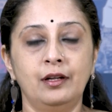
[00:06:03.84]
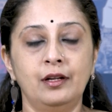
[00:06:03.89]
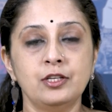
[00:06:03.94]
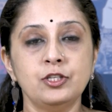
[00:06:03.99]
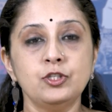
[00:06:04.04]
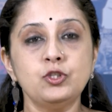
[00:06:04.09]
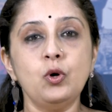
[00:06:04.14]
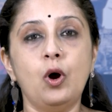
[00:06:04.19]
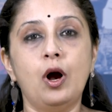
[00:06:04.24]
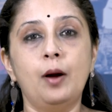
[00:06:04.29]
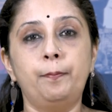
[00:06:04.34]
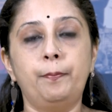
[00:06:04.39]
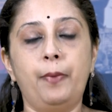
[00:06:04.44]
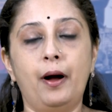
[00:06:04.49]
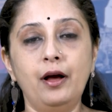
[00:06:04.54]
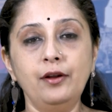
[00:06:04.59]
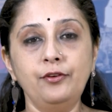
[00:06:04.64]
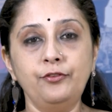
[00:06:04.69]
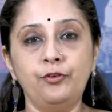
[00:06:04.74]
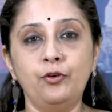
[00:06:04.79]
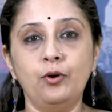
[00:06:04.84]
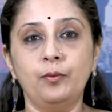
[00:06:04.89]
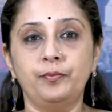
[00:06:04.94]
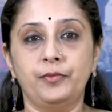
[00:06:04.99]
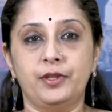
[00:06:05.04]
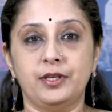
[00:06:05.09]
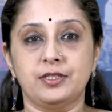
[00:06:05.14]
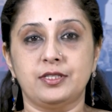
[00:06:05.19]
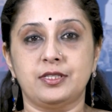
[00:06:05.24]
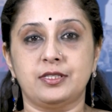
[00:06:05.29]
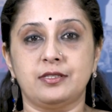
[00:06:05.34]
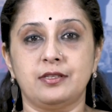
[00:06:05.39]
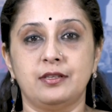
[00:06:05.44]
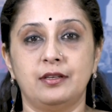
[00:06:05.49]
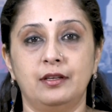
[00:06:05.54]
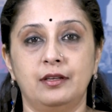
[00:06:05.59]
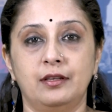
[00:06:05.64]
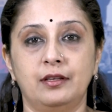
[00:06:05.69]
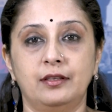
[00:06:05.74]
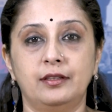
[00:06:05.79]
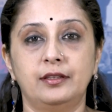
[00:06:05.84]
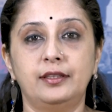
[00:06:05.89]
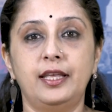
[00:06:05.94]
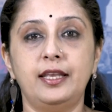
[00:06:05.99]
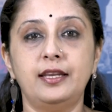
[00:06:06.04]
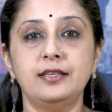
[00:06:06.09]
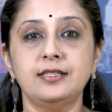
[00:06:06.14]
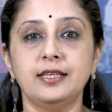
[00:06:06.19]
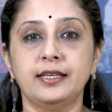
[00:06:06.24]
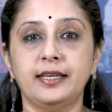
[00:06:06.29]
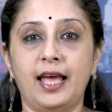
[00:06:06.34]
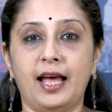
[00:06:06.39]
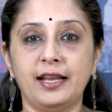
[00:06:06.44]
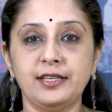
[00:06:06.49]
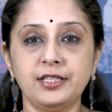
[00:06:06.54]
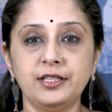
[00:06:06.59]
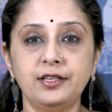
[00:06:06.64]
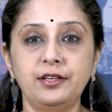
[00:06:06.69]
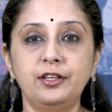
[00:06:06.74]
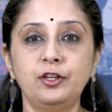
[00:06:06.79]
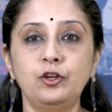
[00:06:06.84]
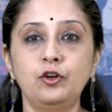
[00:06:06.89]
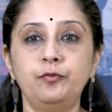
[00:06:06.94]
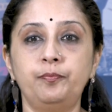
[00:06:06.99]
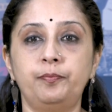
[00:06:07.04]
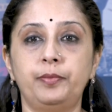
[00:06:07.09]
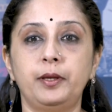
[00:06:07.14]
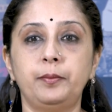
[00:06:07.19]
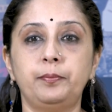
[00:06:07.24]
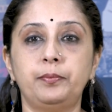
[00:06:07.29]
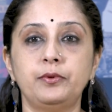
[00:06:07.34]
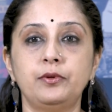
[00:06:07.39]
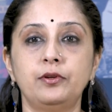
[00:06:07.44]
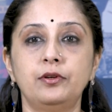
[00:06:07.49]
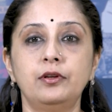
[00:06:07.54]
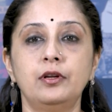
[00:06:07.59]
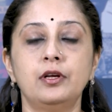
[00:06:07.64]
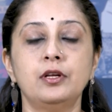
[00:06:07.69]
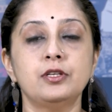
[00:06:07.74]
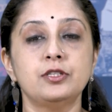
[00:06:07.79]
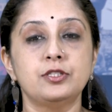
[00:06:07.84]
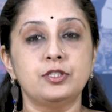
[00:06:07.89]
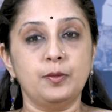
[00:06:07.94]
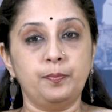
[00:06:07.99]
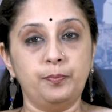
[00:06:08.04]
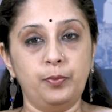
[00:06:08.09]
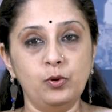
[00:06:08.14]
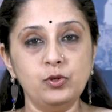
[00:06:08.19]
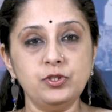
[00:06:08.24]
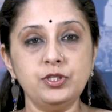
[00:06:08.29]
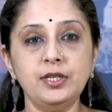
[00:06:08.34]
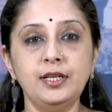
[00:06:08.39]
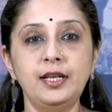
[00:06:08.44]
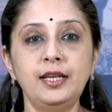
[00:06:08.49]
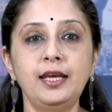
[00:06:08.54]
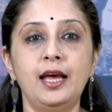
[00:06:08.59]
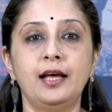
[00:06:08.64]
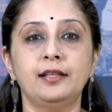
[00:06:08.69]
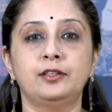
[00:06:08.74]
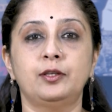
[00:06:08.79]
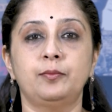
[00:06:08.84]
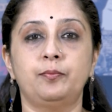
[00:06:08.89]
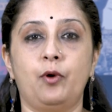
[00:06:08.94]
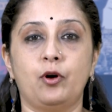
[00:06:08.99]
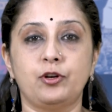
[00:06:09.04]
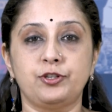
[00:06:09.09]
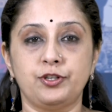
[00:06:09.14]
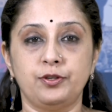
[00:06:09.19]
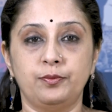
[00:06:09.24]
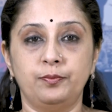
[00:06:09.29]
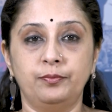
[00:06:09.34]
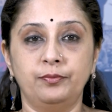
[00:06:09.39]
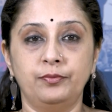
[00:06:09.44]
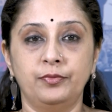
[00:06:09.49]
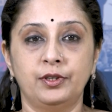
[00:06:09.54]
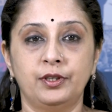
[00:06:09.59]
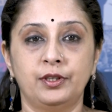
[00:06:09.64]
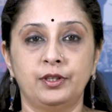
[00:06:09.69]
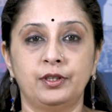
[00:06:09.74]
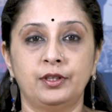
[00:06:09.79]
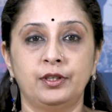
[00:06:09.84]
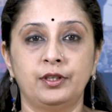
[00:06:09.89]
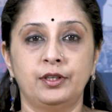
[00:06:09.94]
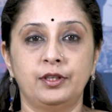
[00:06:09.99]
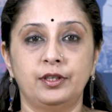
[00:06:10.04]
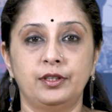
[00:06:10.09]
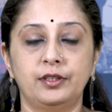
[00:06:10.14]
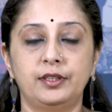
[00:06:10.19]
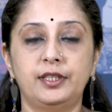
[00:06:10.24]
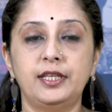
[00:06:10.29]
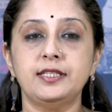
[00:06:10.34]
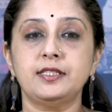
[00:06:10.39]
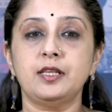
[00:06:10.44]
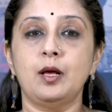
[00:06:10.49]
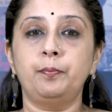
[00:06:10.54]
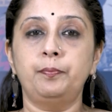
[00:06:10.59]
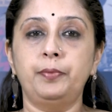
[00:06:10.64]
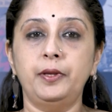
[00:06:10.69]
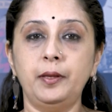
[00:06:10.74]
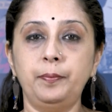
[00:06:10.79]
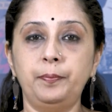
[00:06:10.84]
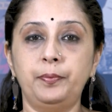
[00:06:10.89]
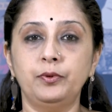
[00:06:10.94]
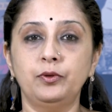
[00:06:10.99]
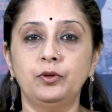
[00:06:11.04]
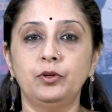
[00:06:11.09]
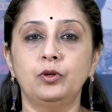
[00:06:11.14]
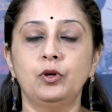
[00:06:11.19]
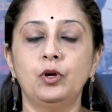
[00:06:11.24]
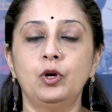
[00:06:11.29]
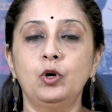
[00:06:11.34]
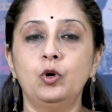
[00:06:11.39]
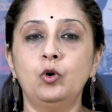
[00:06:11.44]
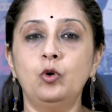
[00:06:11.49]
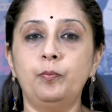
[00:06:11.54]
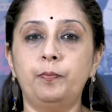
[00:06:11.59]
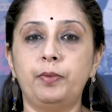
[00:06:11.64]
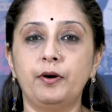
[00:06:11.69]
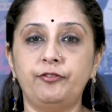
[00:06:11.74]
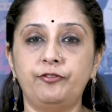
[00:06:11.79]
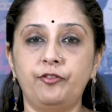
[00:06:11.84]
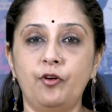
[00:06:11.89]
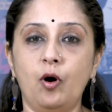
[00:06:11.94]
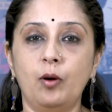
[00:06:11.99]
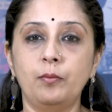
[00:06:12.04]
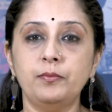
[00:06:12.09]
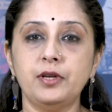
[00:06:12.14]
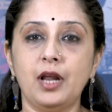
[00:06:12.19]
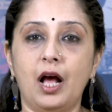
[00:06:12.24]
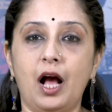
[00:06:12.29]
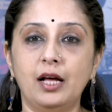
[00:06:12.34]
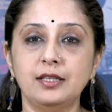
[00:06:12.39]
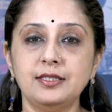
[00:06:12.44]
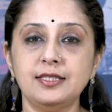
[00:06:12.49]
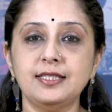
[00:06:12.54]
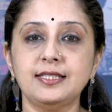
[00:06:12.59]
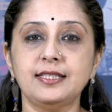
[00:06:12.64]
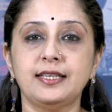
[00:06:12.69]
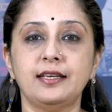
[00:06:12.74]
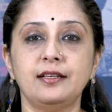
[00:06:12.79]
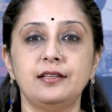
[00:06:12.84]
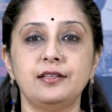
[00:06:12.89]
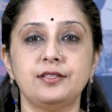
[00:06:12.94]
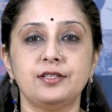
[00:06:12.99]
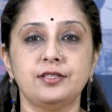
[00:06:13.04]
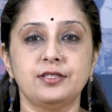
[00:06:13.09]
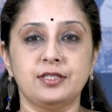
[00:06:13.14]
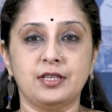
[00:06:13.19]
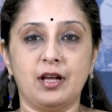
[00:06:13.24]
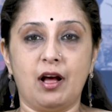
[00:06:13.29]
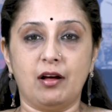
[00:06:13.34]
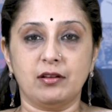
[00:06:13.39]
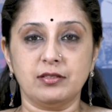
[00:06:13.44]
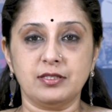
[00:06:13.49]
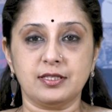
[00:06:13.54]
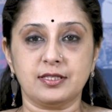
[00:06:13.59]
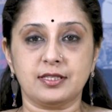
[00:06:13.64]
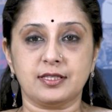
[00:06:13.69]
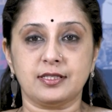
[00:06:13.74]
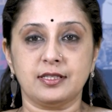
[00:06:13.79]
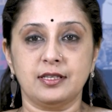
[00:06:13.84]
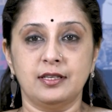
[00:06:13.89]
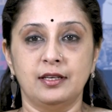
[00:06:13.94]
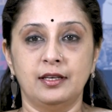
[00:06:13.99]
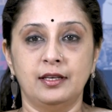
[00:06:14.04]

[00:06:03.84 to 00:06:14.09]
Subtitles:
So apart from this, there is a category of people supposedly at the bottom. These are people who performed unskilled tasks